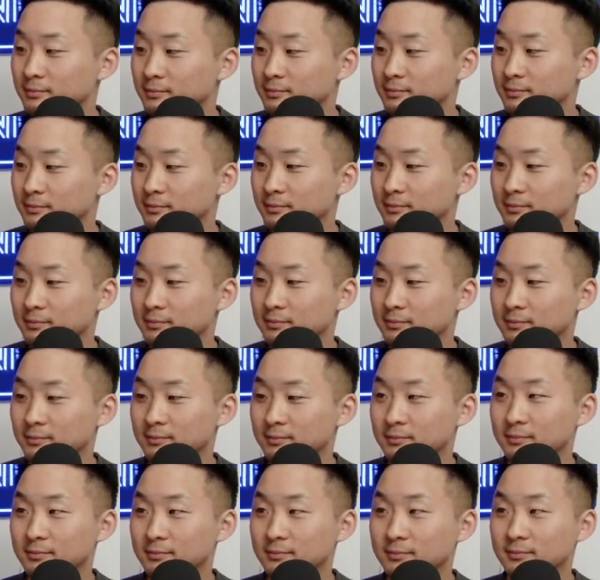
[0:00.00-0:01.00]

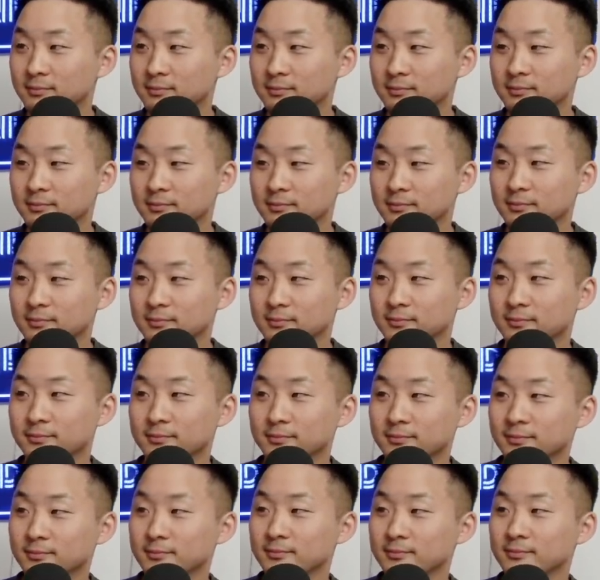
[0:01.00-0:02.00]

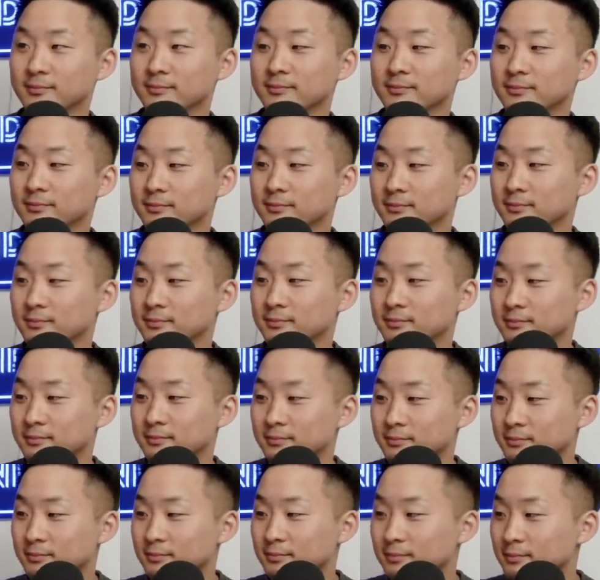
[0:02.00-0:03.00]

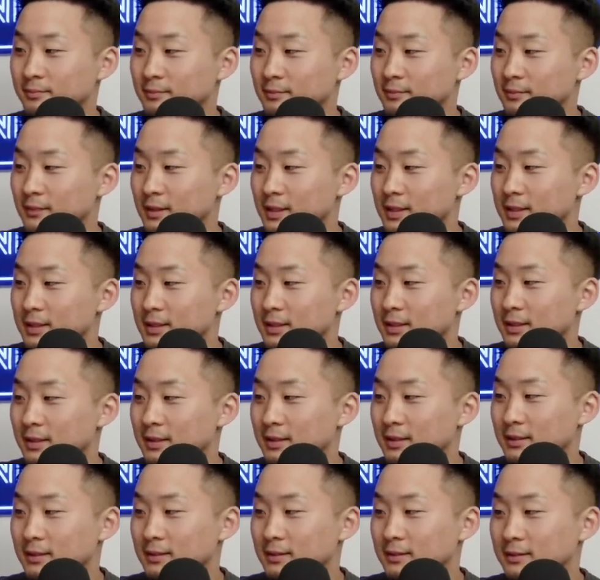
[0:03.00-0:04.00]

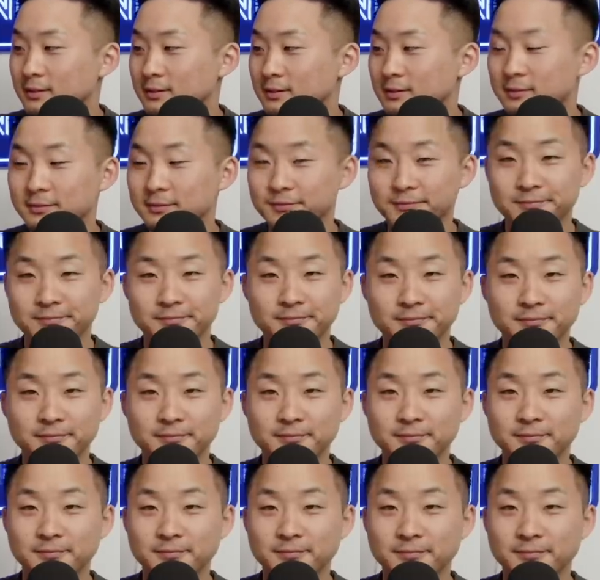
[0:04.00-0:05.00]

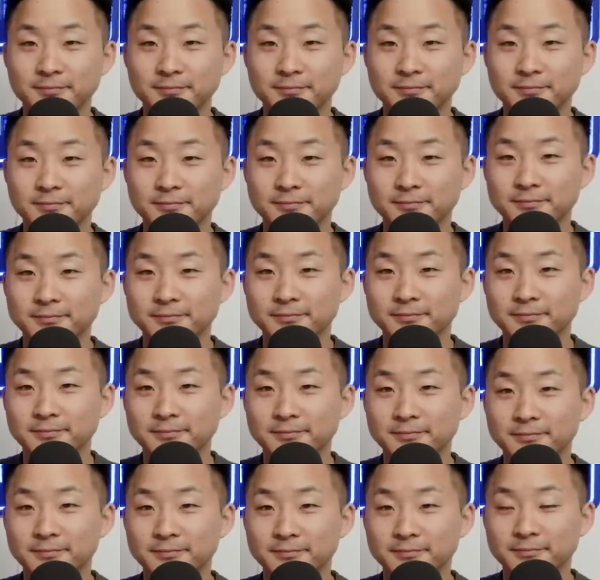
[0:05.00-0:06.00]

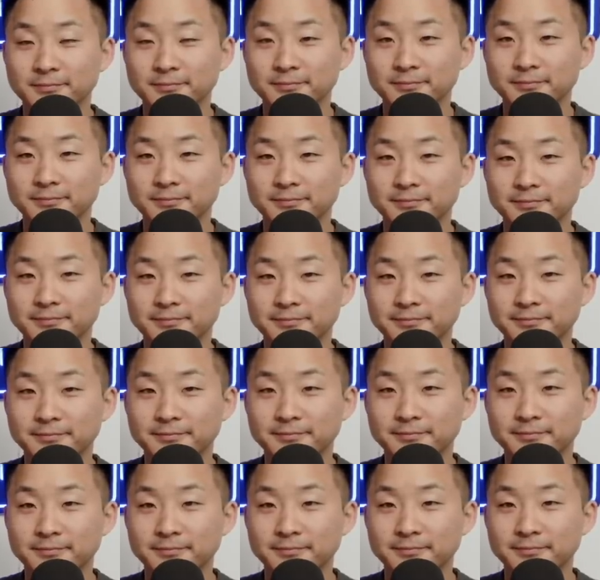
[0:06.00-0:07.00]

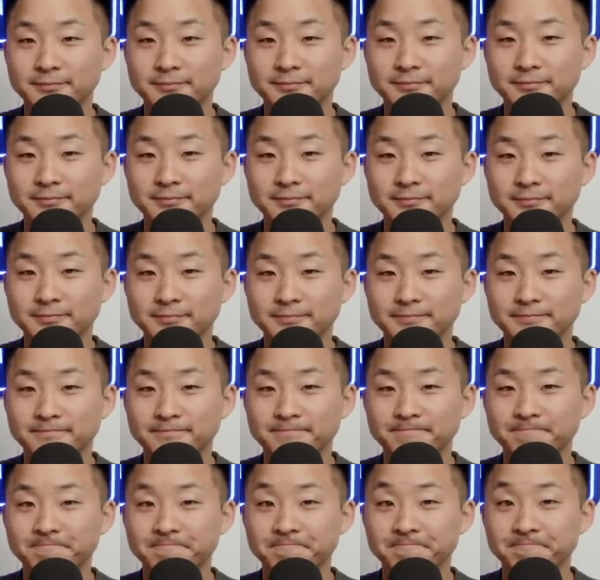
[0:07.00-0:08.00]
This person isn't speaking.